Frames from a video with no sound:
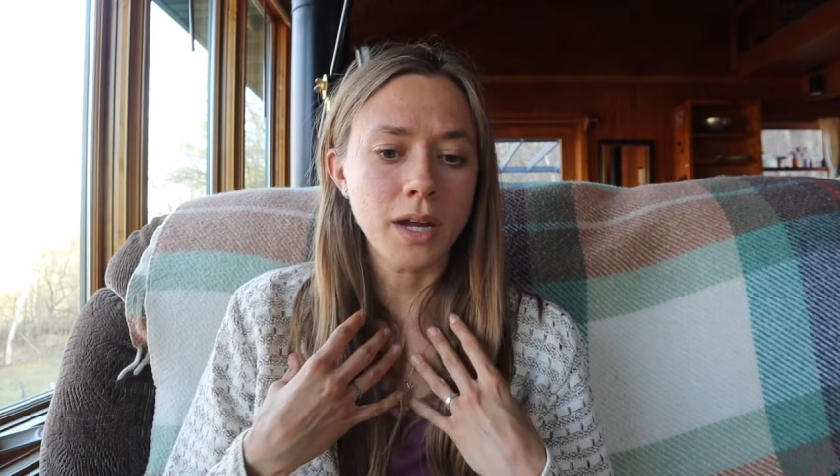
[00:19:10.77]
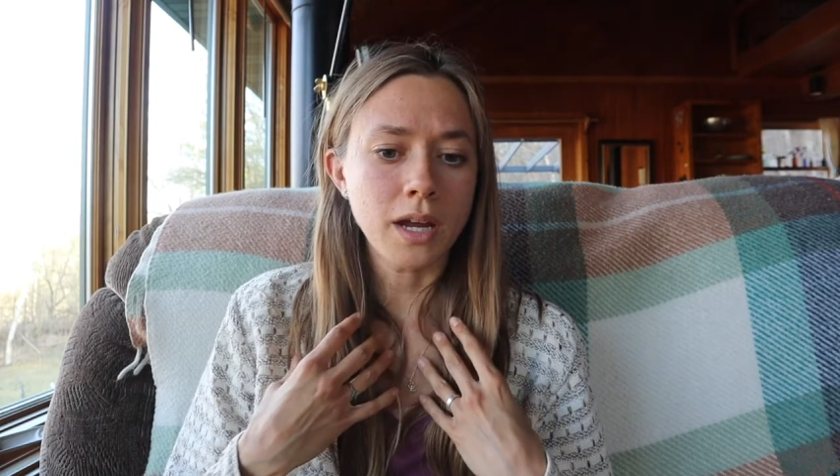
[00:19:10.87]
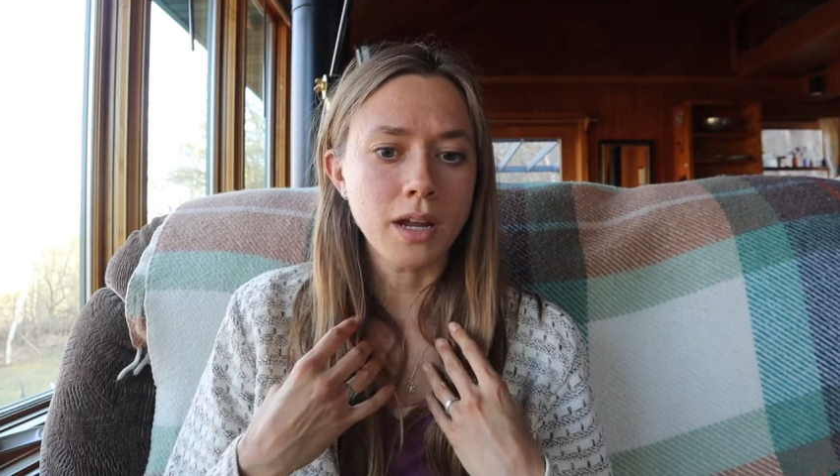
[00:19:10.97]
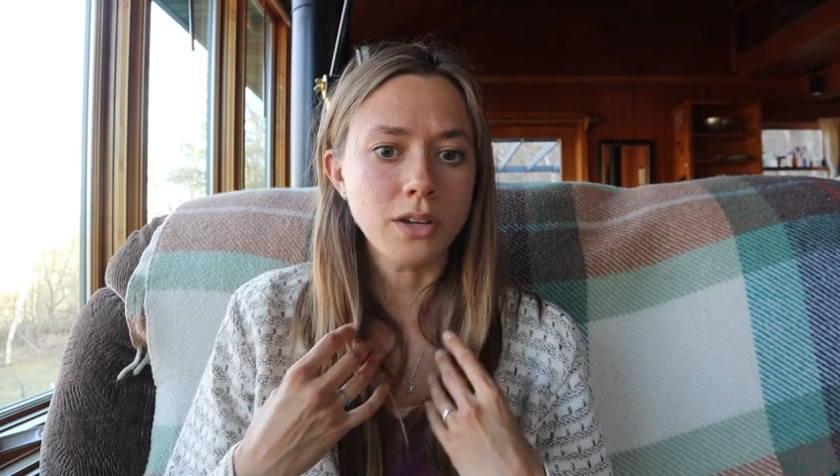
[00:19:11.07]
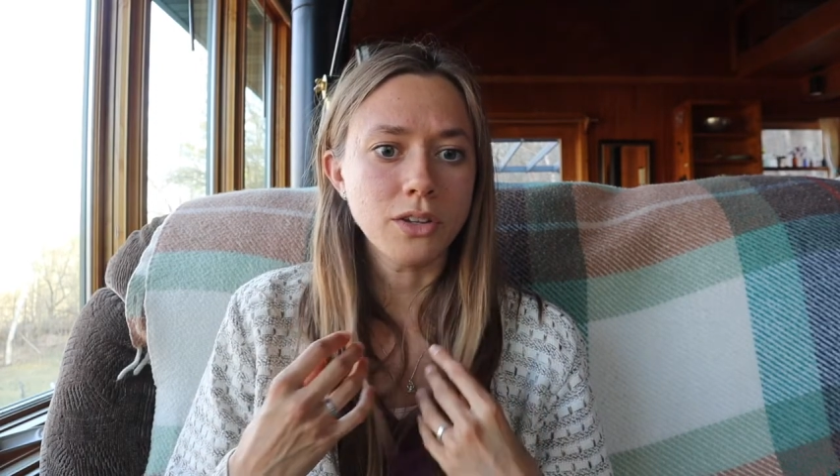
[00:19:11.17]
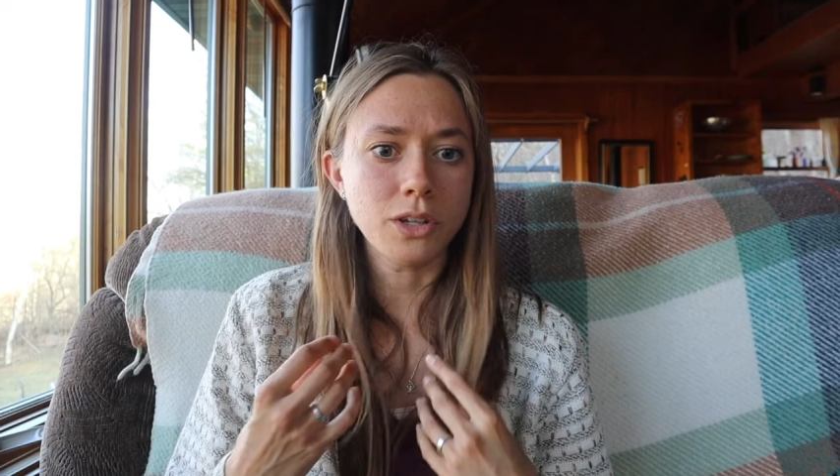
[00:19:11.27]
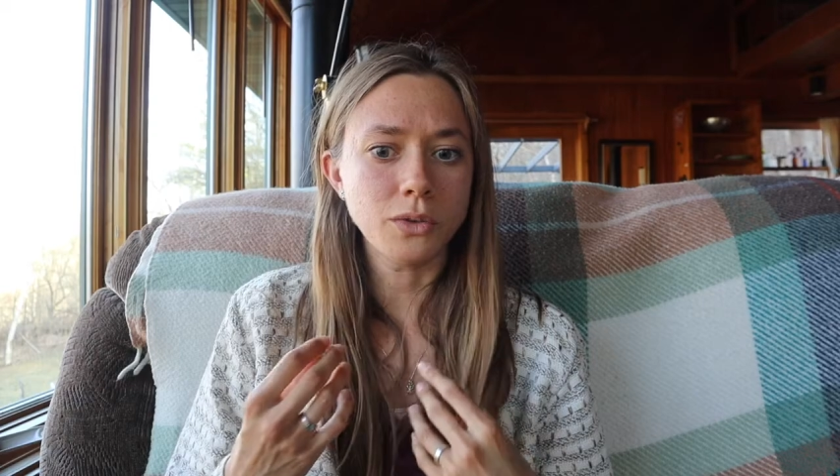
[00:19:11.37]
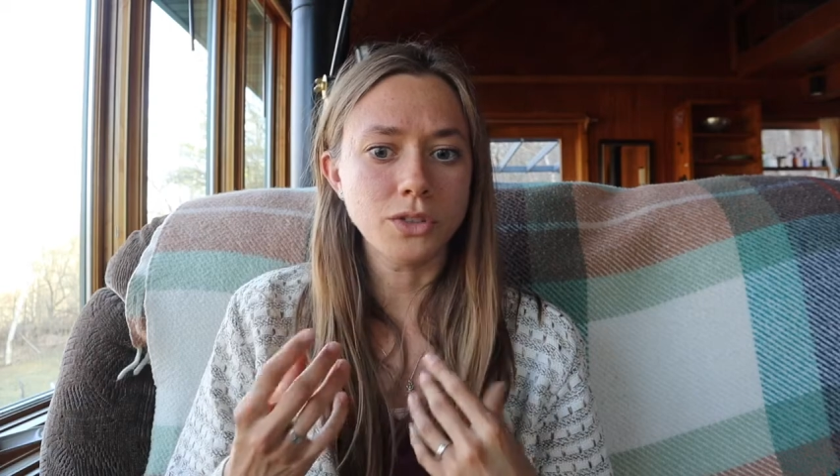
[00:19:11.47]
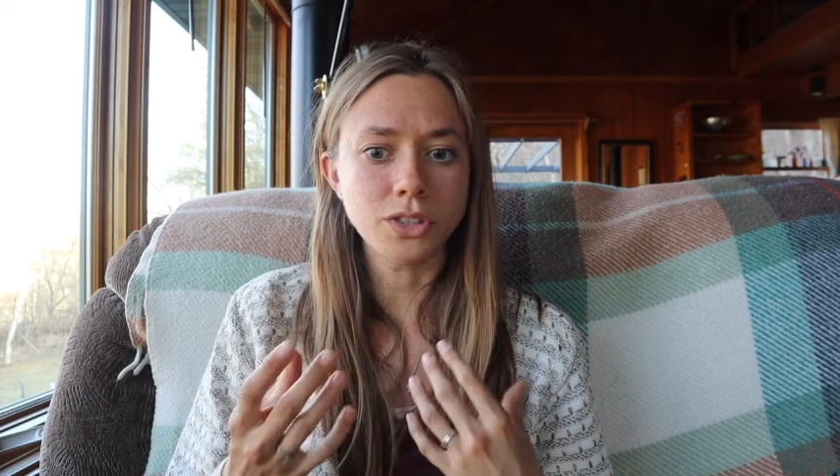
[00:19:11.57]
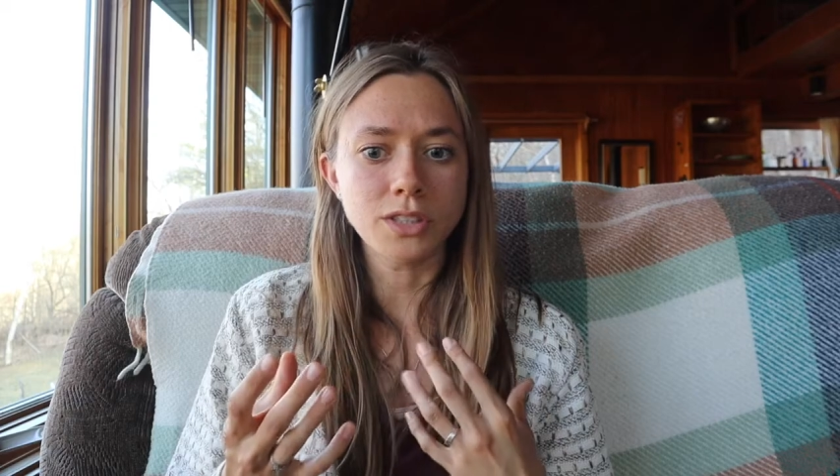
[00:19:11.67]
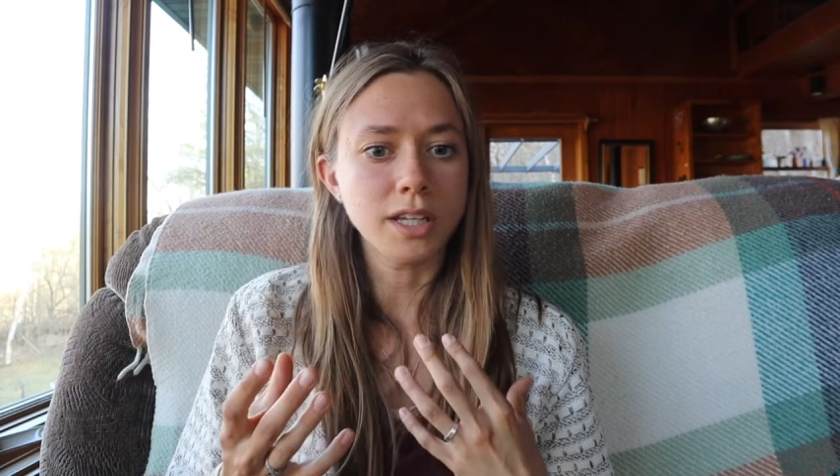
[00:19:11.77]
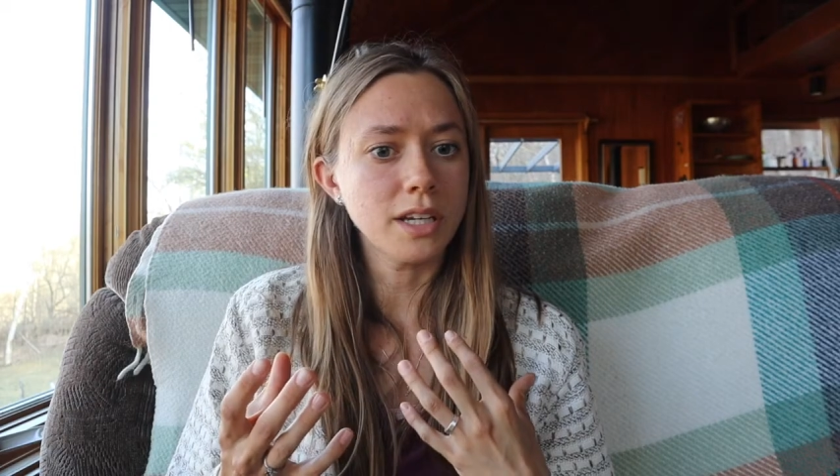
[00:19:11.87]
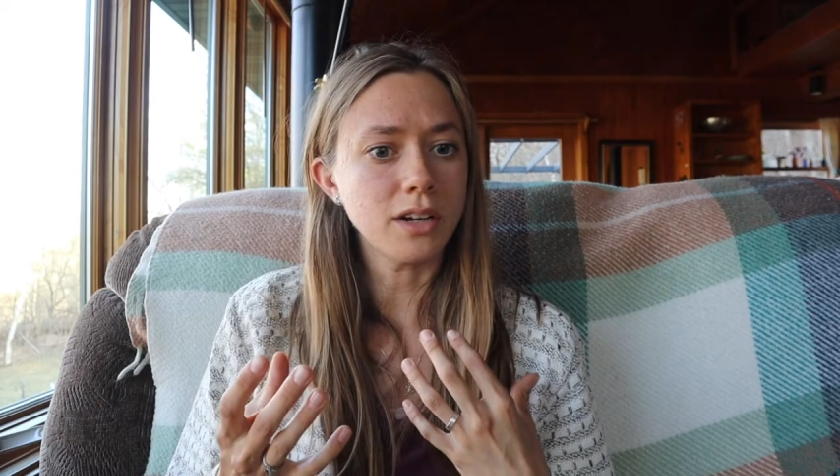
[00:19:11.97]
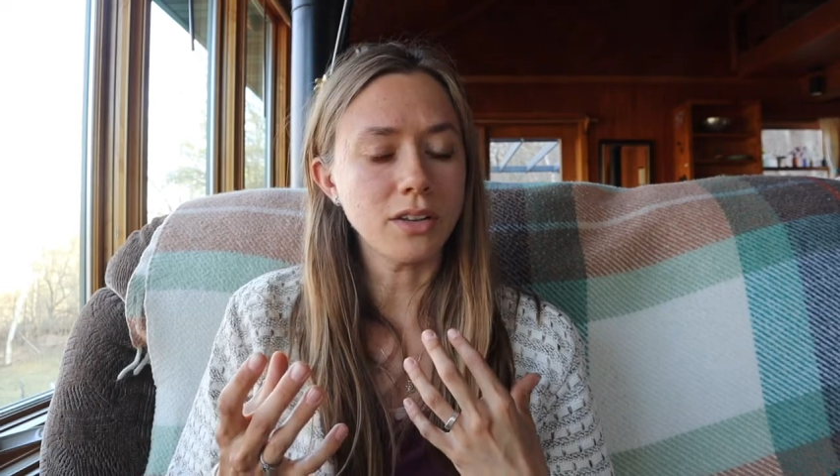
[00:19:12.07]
and there was just like